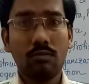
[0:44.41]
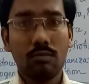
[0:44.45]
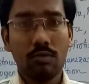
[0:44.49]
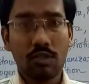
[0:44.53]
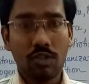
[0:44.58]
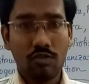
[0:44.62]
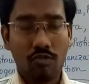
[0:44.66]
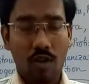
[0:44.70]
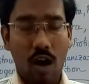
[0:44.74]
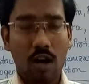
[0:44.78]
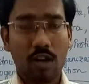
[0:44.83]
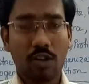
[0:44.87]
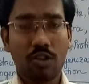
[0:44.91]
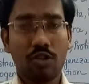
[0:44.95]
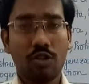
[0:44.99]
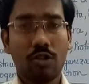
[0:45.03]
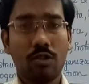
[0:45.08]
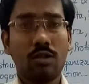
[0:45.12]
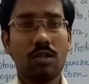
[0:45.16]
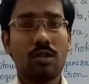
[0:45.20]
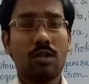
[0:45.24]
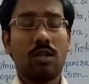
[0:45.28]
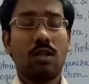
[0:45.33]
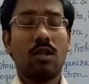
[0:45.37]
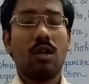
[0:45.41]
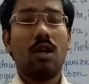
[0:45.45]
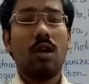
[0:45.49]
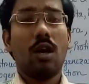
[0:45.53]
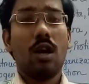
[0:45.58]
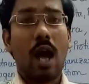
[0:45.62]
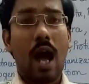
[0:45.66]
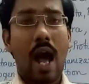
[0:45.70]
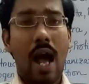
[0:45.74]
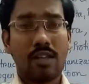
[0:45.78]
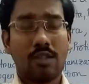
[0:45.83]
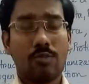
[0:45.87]
structures,
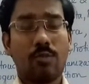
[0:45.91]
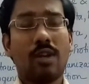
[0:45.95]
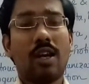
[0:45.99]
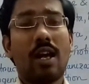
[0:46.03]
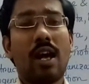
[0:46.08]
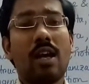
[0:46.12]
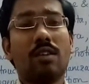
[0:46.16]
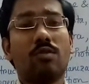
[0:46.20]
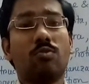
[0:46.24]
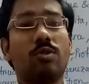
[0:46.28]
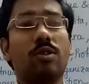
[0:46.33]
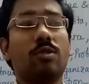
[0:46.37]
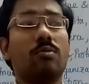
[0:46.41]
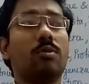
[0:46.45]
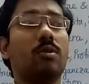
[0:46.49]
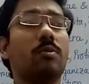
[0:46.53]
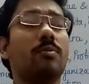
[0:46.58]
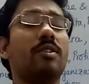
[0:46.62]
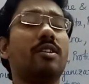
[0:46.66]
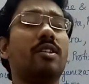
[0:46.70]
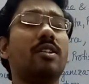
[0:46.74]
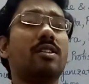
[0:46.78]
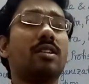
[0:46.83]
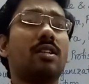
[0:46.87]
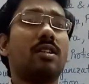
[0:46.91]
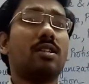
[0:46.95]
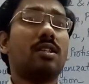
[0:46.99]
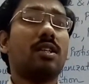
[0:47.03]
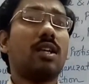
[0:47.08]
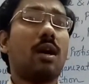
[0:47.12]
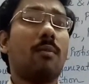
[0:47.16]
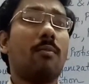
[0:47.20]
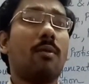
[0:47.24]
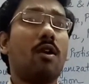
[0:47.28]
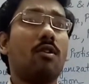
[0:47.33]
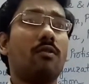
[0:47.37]
as well as we will be discussing
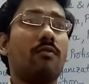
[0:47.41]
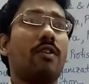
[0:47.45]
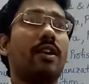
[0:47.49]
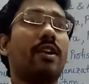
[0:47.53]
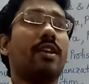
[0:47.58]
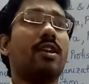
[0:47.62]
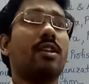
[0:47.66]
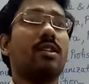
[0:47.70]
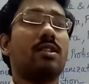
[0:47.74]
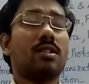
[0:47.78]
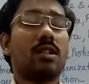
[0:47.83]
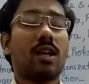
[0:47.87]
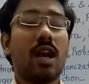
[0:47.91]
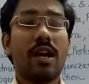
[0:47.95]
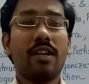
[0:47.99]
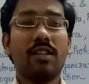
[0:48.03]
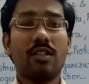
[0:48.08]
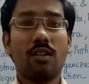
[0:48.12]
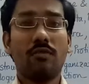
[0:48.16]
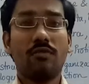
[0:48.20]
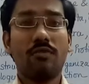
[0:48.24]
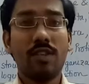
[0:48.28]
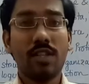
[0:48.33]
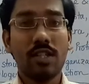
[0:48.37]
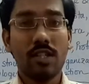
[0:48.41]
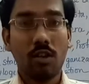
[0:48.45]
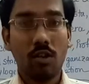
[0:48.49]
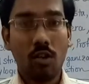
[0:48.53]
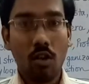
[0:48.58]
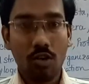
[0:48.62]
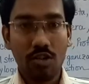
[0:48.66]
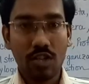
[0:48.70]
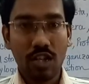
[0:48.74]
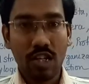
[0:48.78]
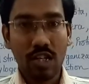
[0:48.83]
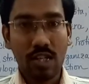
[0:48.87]
about various kinds of
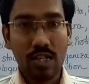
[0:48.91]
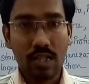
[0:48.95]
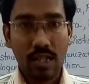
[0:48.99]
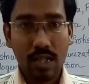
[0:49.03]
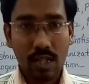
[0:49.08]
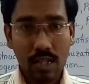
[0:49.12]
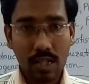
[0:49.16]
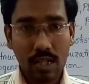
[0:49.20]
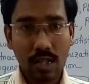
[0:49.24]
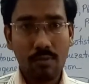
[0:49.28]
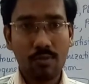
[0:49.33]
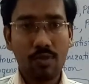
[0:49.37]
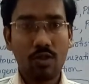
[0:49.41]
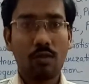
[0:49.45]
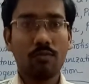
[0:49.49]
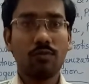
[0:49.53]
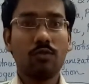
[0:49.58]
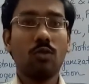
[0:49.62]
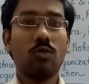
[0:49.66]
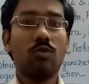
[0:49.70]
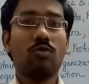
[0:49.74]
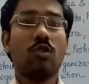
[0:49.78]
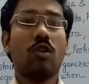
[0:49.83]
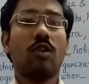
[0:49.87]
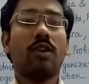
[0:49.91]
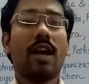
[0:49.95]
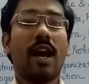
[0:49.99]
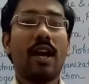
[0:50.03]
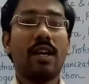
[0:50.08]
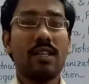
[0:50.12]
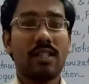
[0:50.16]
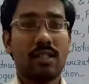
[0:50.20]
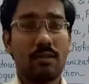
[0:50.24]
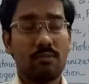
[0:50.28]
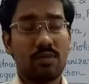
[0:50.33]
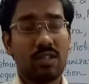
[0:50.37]
physiological systems of those
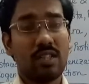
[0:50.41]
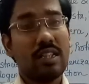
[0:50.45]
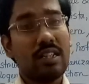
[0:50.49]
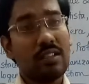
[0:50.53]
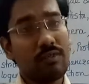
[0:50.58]
organisms.